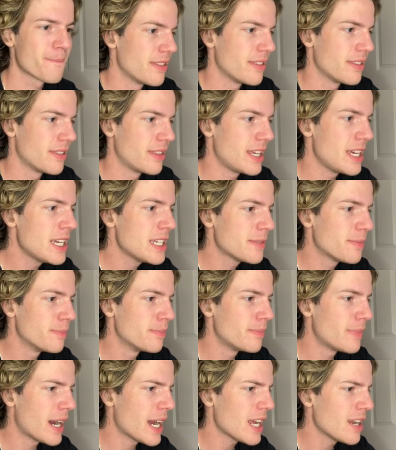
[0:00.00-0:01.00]
These
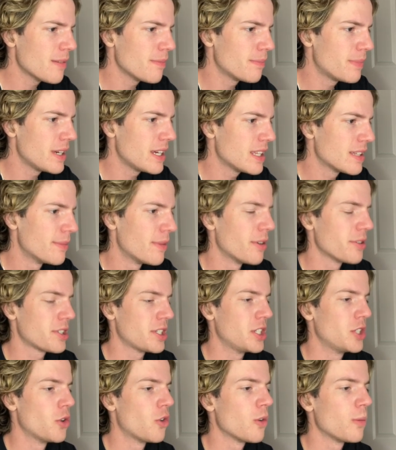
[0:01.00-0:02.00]
might be the
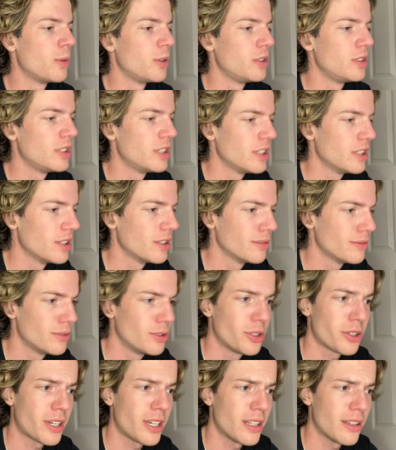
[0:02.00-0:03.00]
most normal
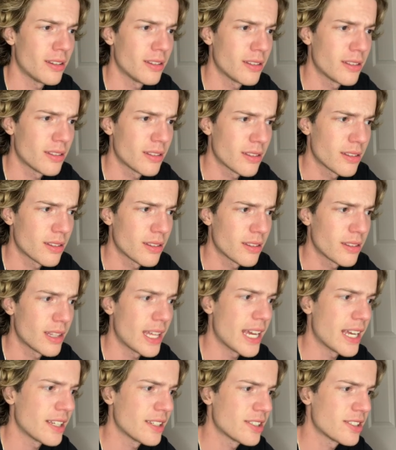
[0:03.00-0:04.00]
looking
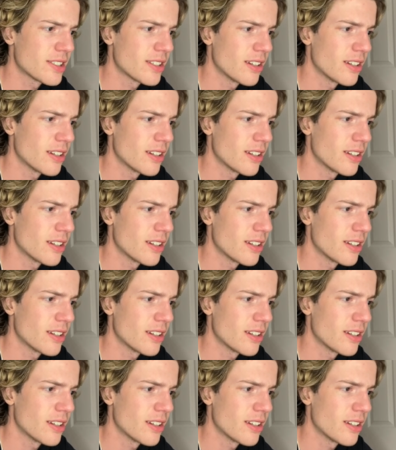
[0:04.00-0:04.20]
things.